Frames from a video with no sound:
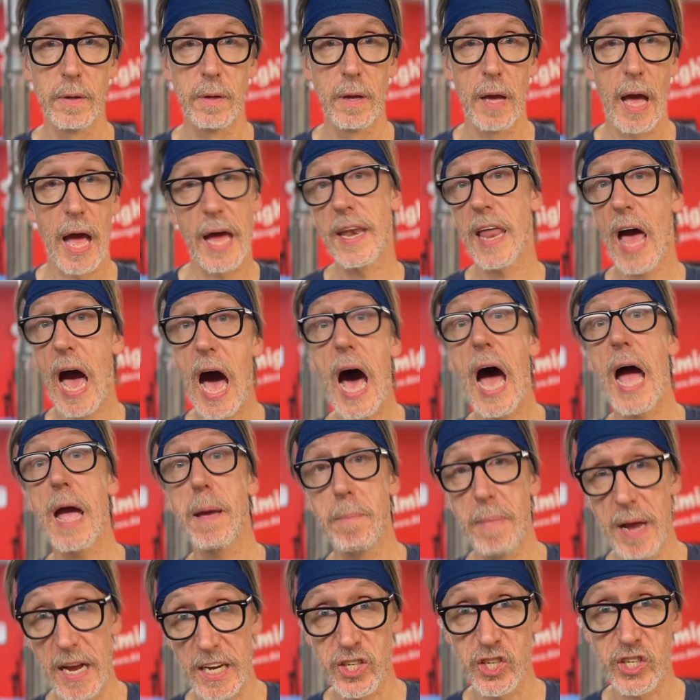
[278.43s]
And high
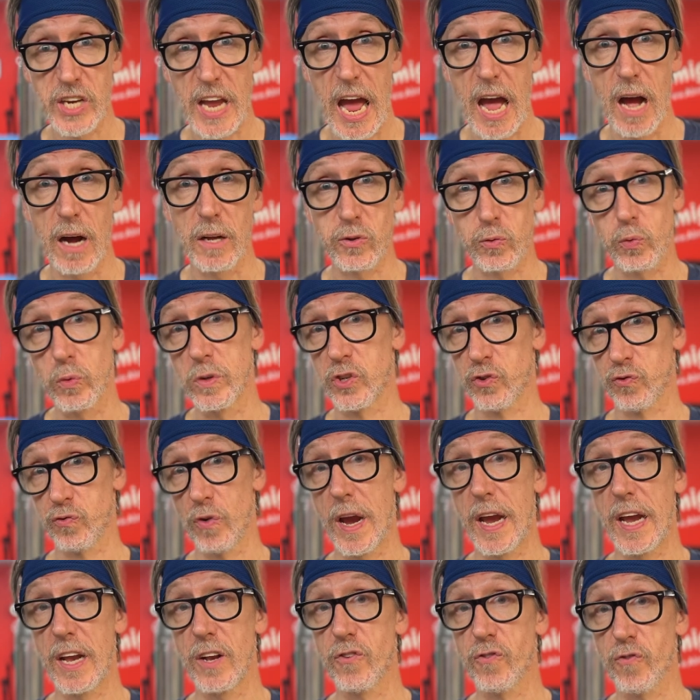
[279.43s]
mesh counts, which
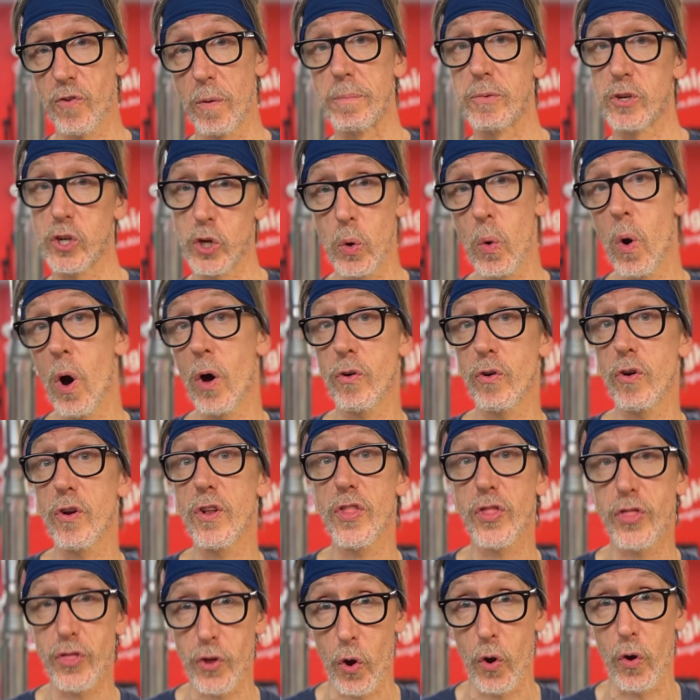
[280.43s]
range from
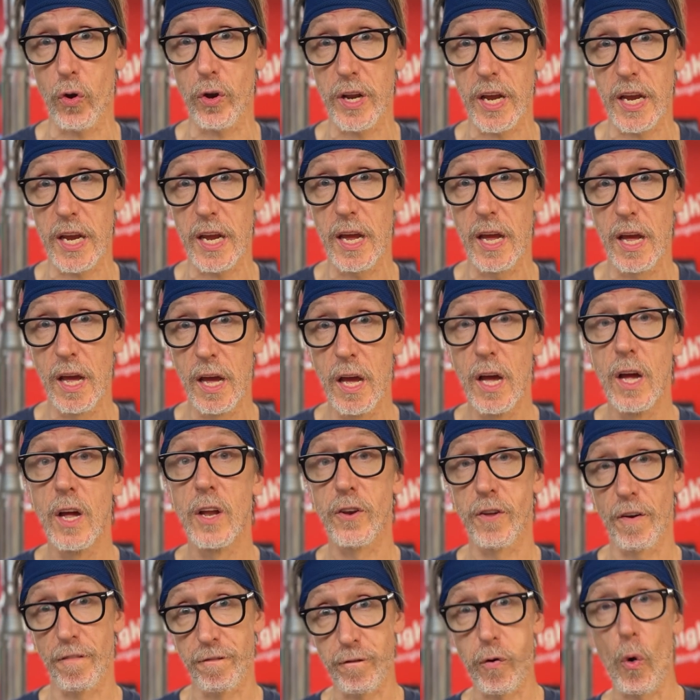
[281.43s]
230
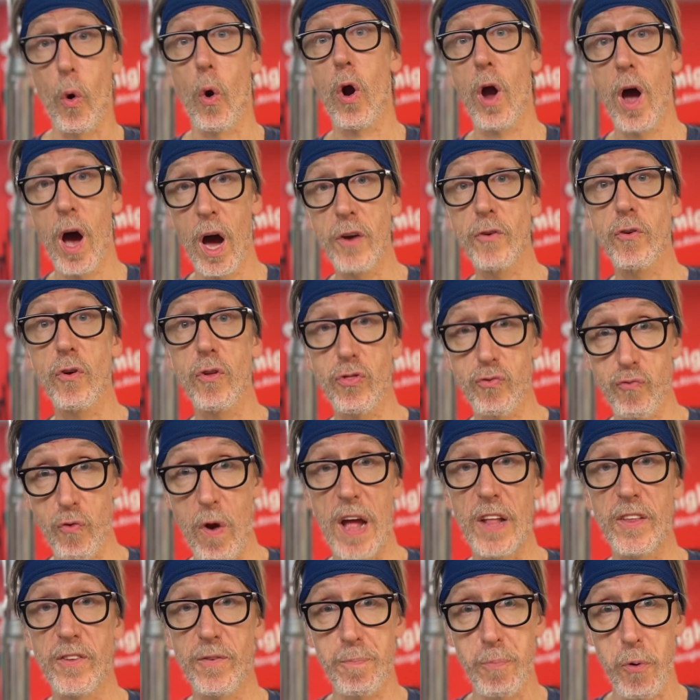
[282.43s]
to 400
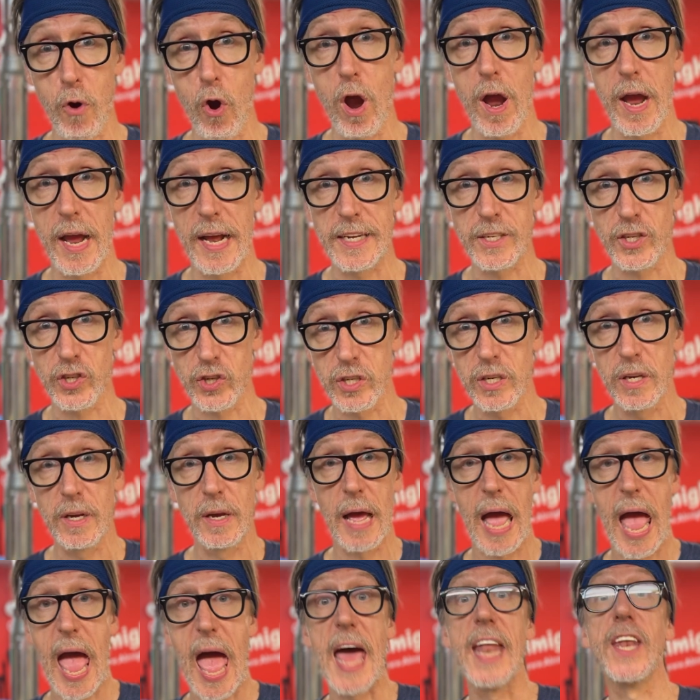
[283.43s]
threads per inch
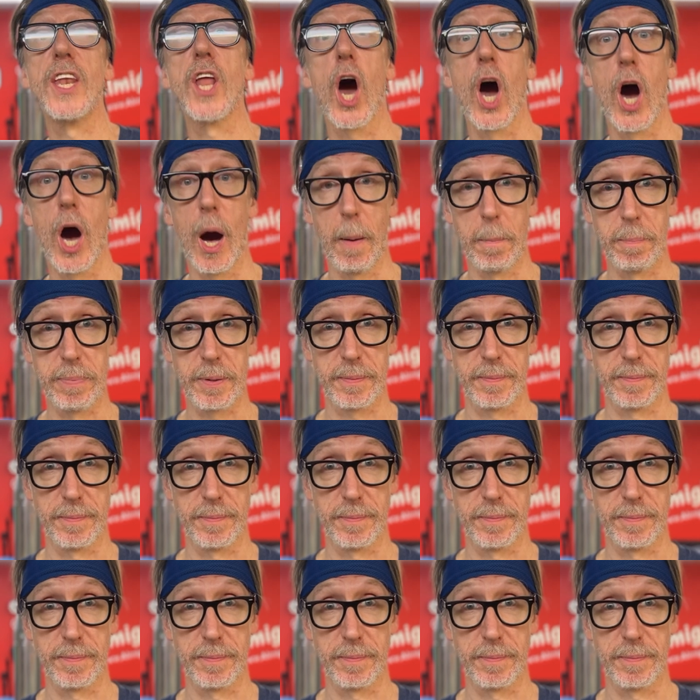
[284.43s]
and up.